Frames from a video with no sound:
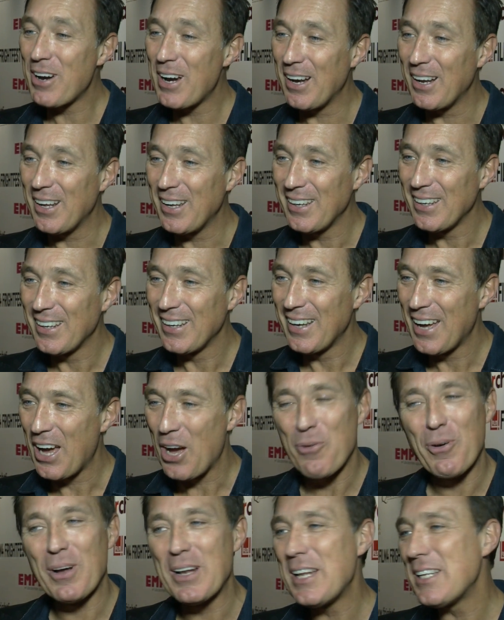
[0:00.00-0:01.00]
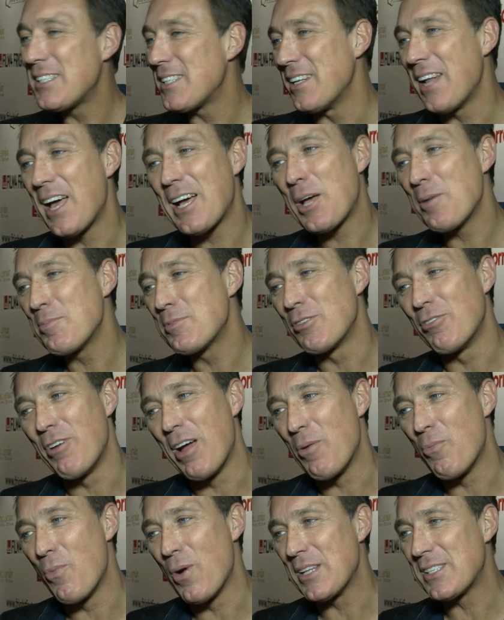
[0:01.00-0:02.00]
Oh, really? Oh, well, listen, that comes
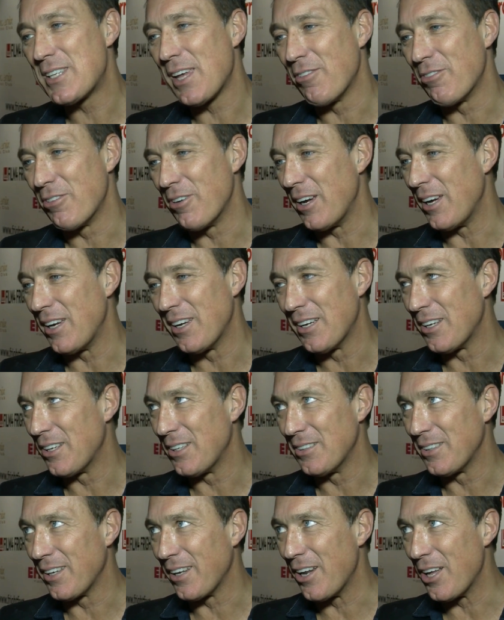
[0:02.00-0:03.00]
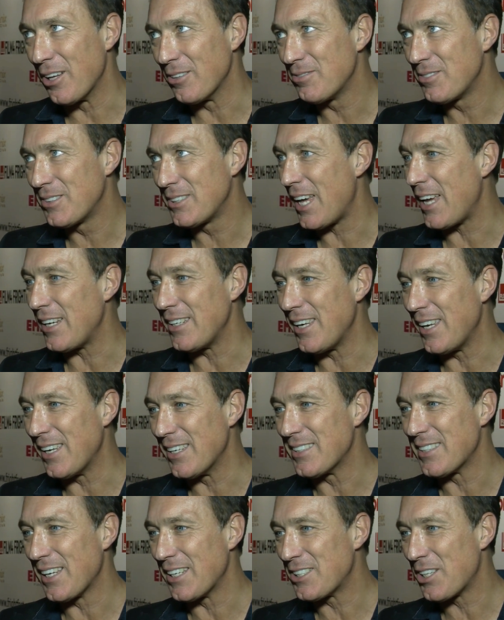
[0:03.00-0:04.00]
around once every, 10
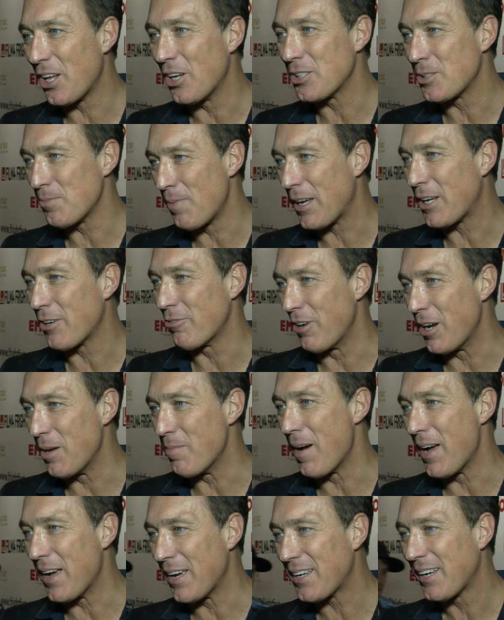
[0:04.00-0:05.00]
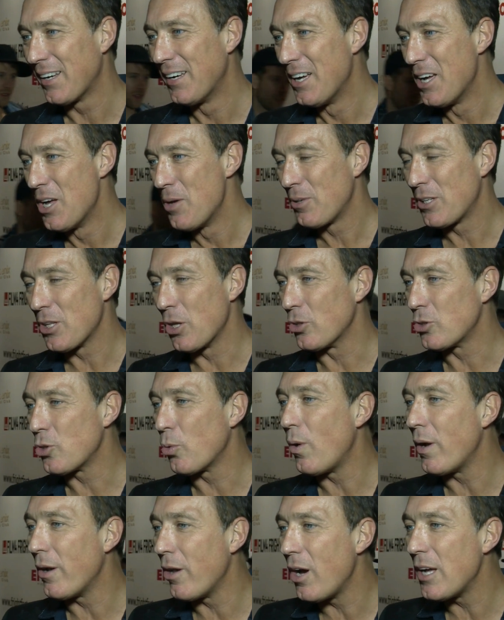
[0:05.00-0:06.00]
years they start to make a remake.
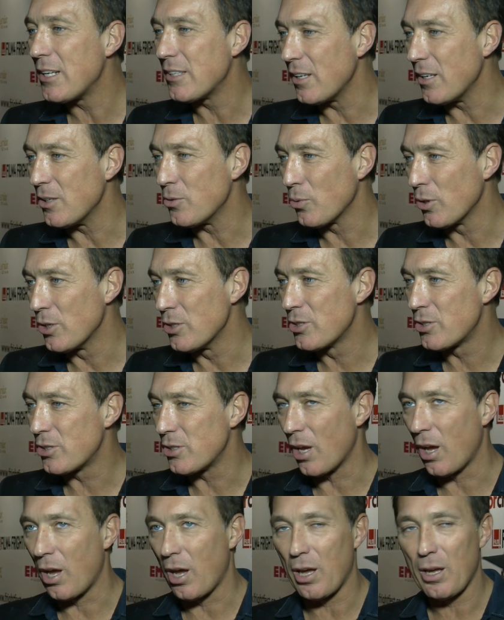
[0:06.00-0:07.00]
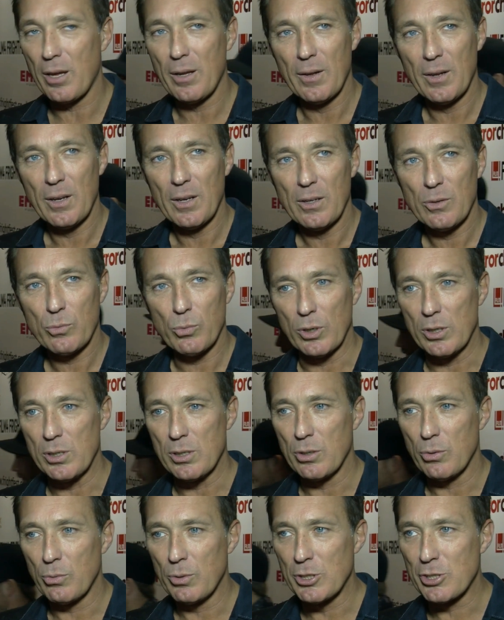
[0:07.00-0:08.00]
The one I did was
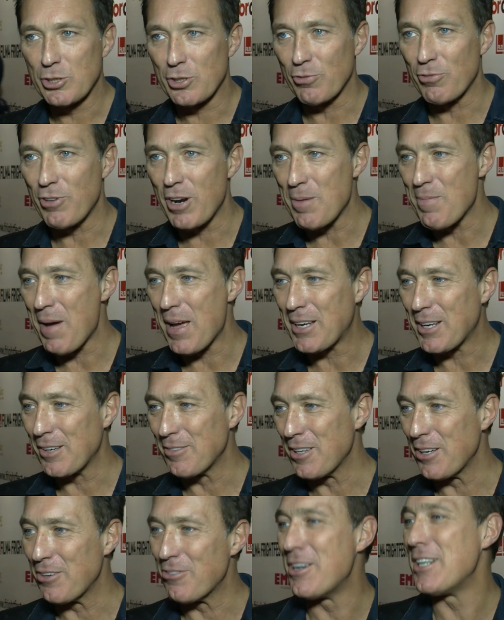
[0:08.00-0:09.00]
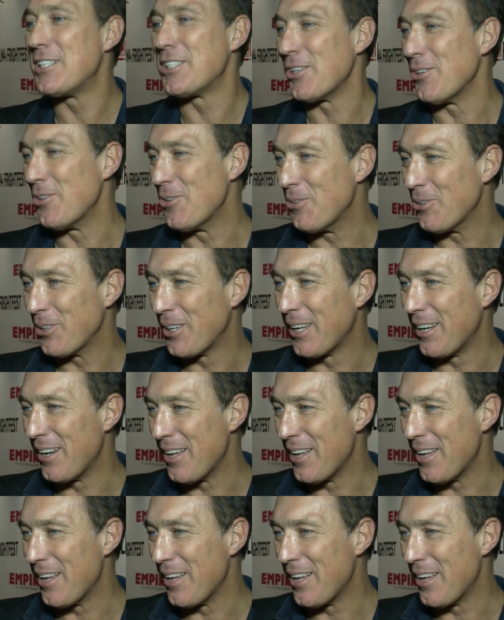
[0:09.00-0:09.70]
the remake of the original,